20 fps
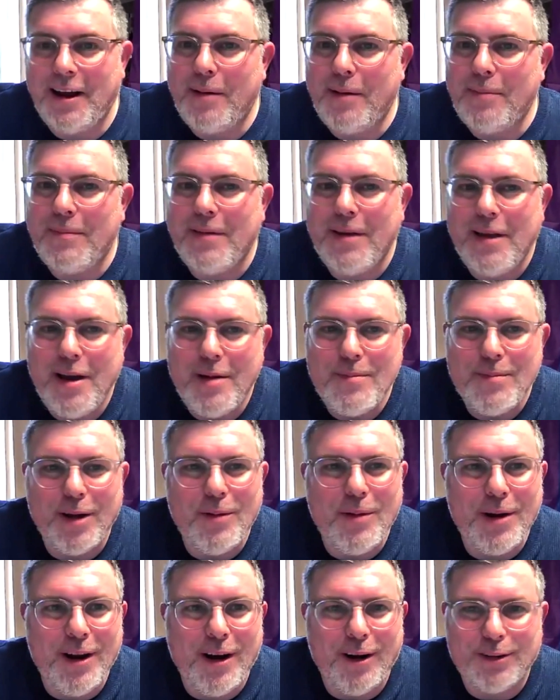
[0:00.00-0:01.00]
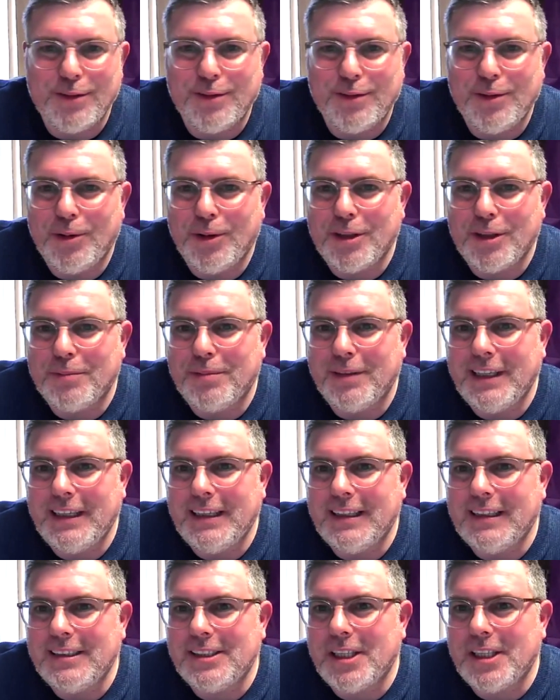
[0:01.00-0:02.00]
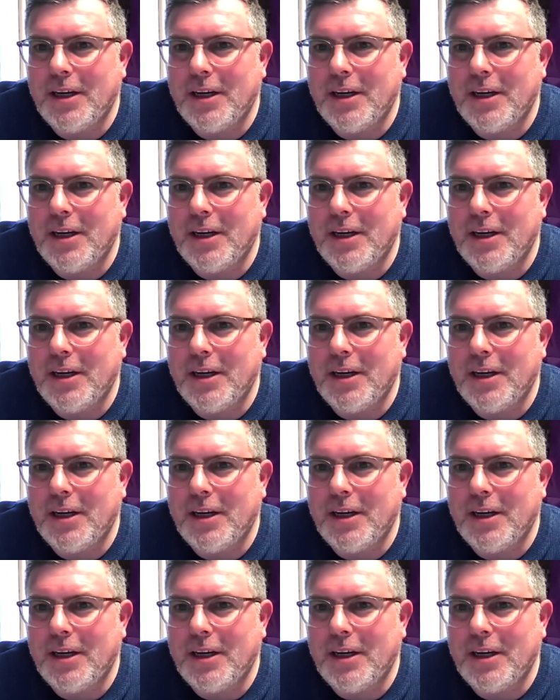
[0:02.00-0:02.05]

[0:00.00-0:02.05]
But I won't hog the floor completely.